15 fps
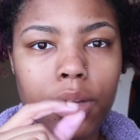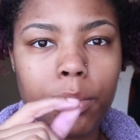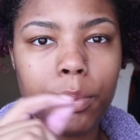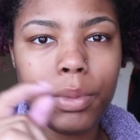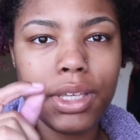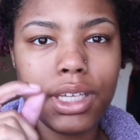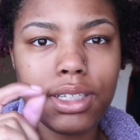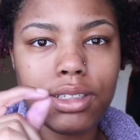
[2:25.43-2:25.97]

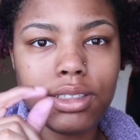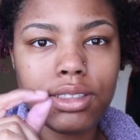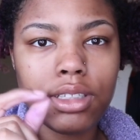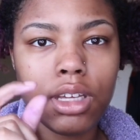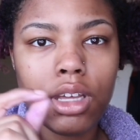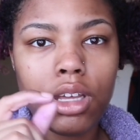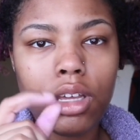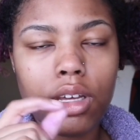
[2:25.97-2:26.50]
piece,
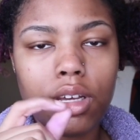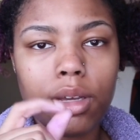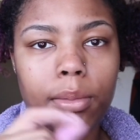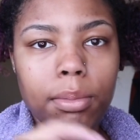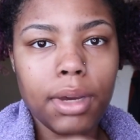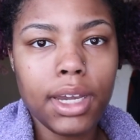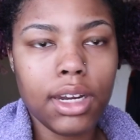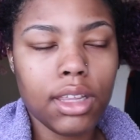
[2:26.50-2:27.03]

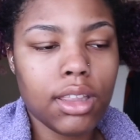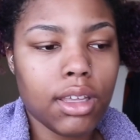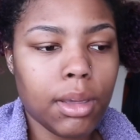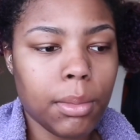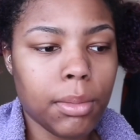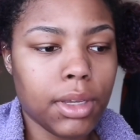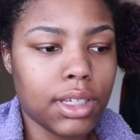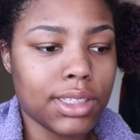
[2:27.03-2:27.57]
combining
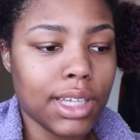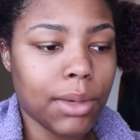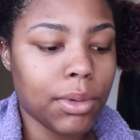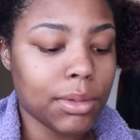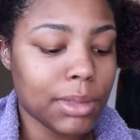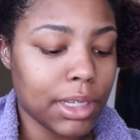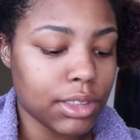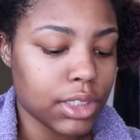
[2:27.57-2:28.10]
them because that
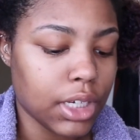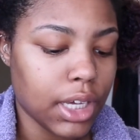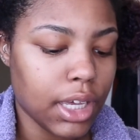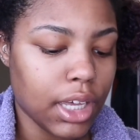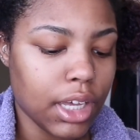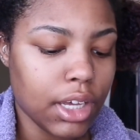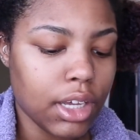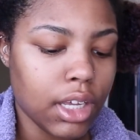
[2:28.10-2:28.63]
rips out your
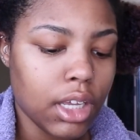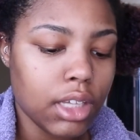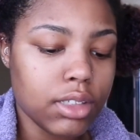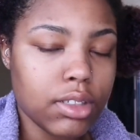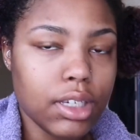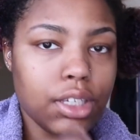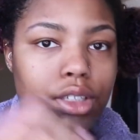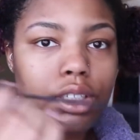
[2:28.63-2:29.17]
hair. So I
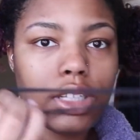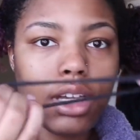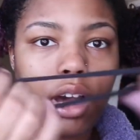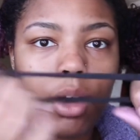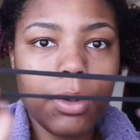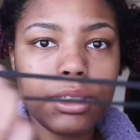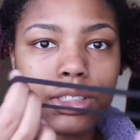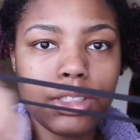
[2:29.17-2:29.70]
usually
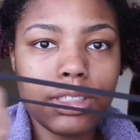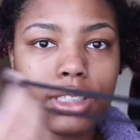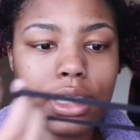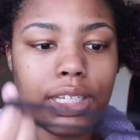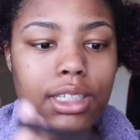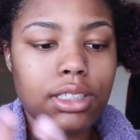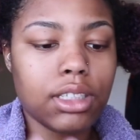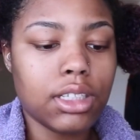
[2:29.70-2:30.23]
always use
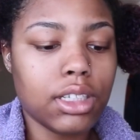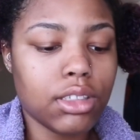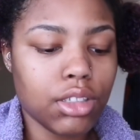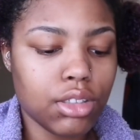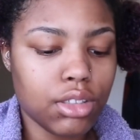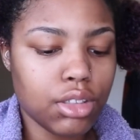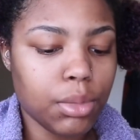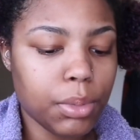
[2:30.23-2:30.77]
these, and these are
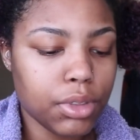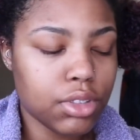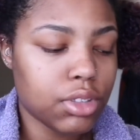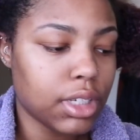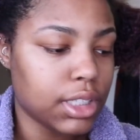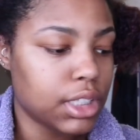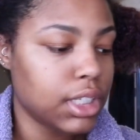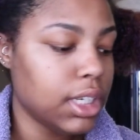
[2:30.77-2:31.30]
super
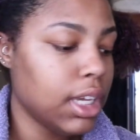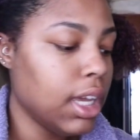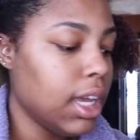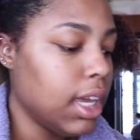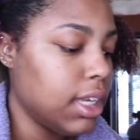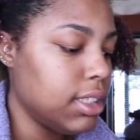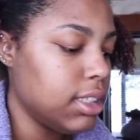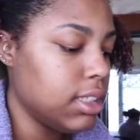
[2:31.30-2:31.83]
stretchy
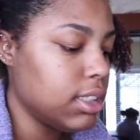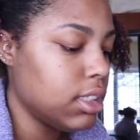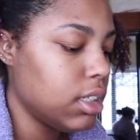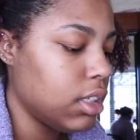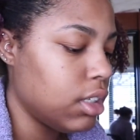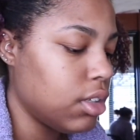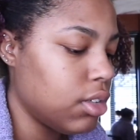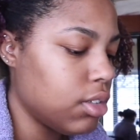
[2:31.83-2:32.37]
and easy
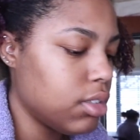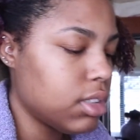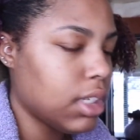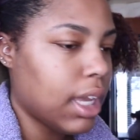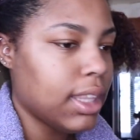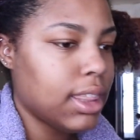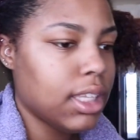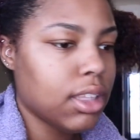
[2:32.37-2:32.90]
to use.
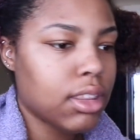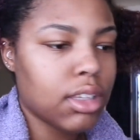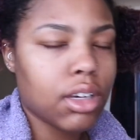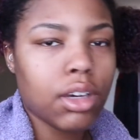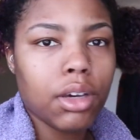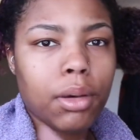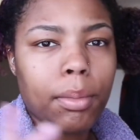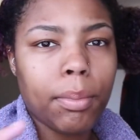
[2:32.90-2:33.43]
I think
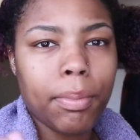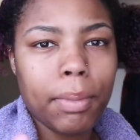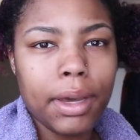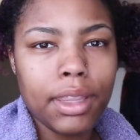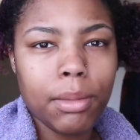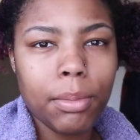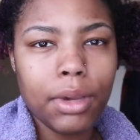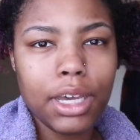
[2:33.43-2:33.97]
they're by
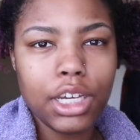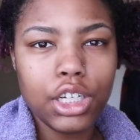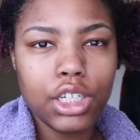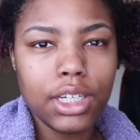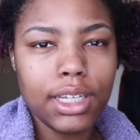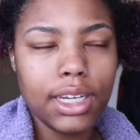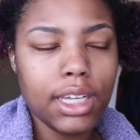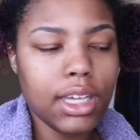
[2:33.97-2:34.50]
the brand
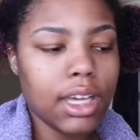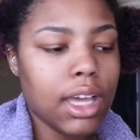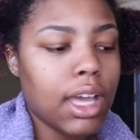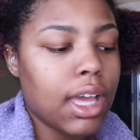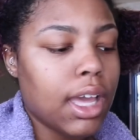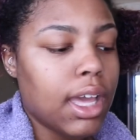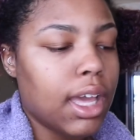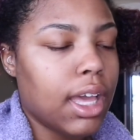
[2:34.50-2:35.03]
Goody,
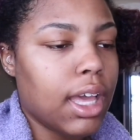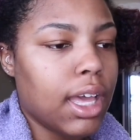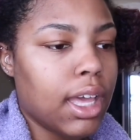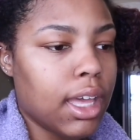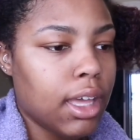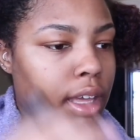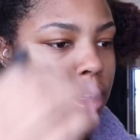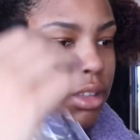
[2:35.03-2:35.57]

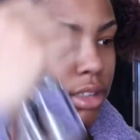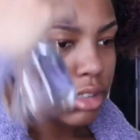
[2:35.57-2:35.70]
and